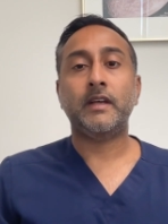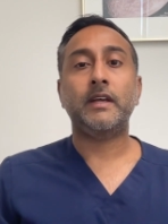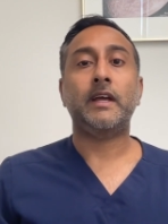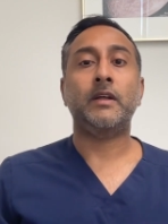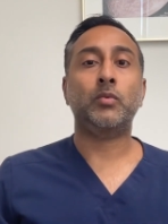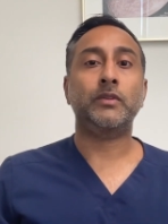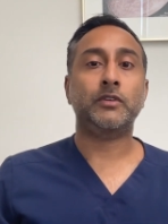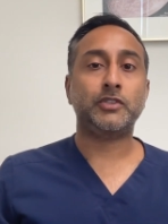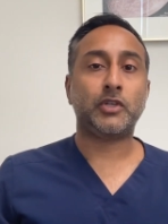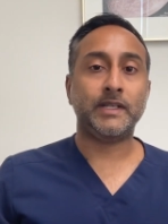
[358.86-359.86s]
and when they're
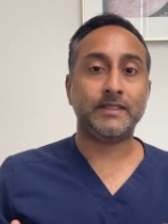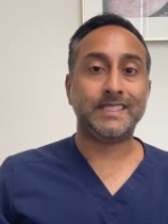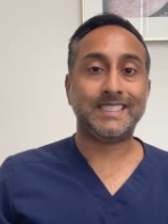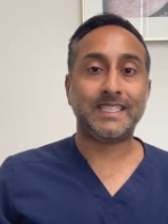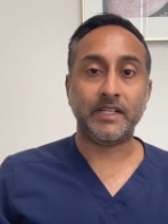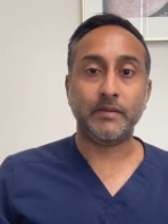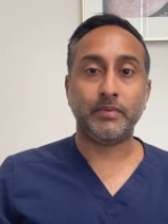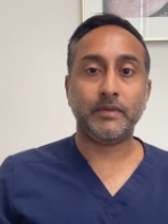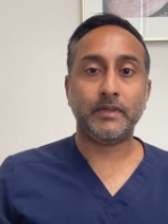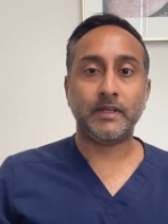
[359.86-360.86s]
trying to sleep.
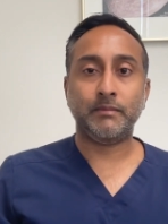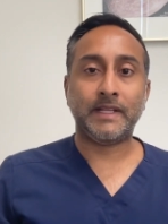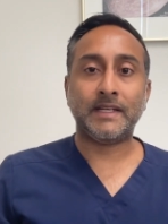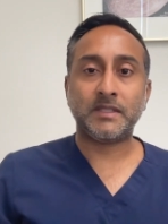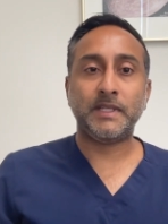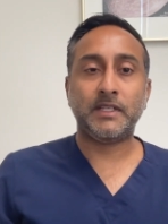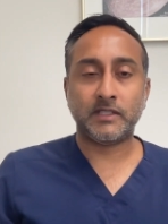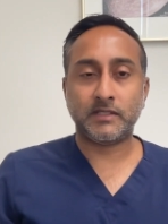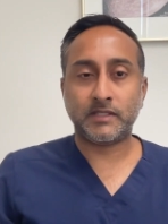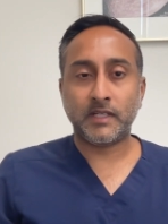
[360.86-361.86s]
And that's
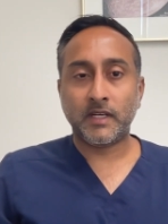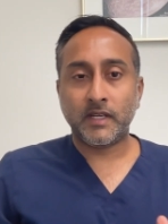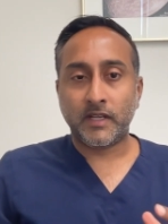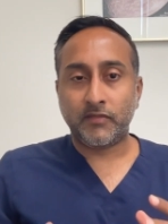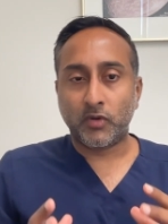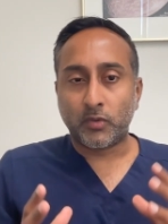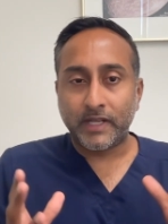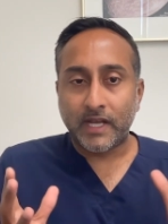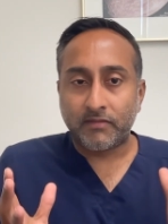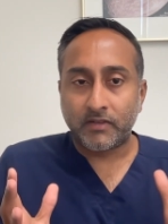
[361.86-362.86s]
because if you already have a